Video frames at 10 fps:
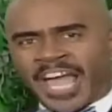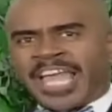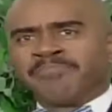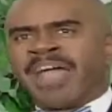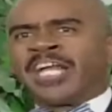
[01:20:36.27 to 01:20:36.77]

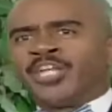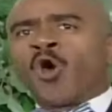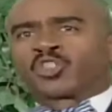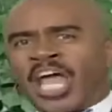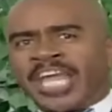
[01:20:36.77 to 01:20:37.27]
Ain't made
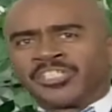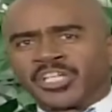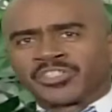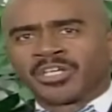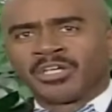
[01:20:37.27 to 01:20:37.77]
no
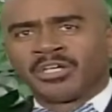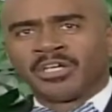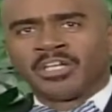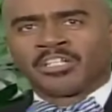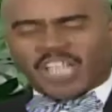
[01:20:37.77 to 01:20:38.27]
changes. No.
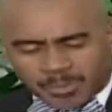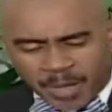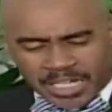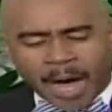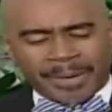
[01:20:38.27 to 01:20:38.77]
Just
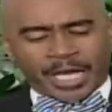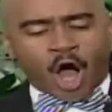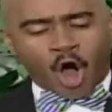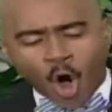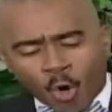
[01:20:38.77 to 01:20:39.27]
becoming
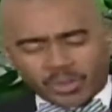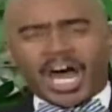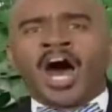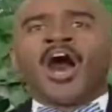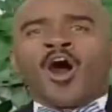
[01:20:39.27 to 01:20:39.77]
an
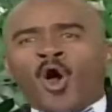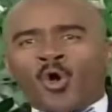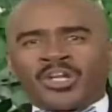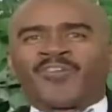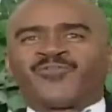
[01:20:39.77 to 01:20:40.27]
older,
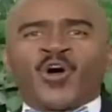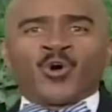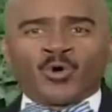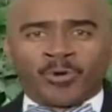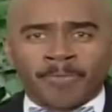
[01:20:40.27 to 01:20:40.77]
older
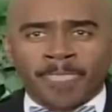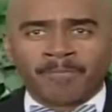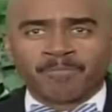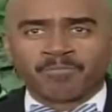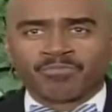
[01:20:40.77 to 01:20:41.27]
fool.
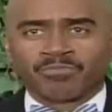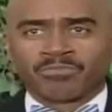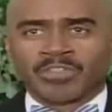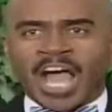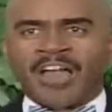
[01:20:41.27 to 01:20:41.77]
Amen.
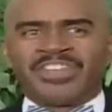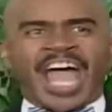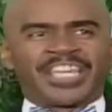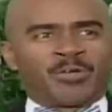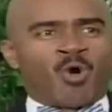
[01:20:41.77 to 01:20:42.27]
And
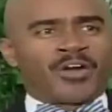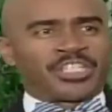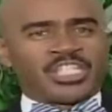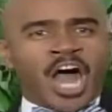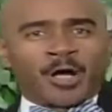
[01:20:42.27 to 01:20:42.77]
now you
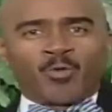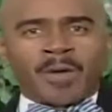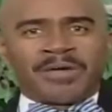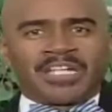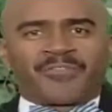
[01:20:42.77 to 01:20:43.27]
want young
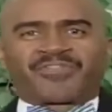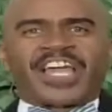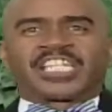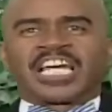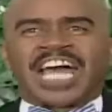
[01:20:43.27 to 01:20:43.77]
women to
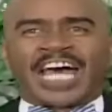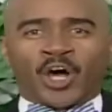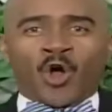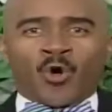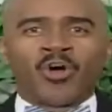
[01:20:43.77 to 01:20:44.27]
think you're not
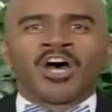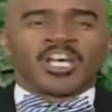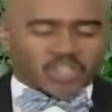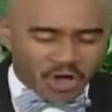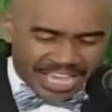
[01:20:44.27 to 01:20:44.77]
old,
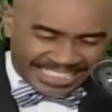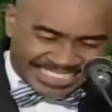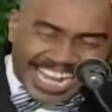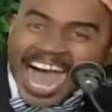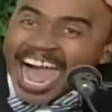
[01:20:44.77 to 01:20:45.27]
so you
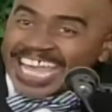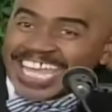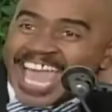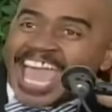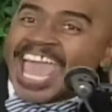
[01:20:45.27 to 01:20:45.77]
dye
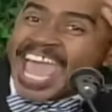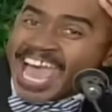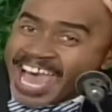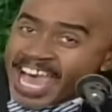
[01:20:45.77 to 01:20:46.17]
your hair.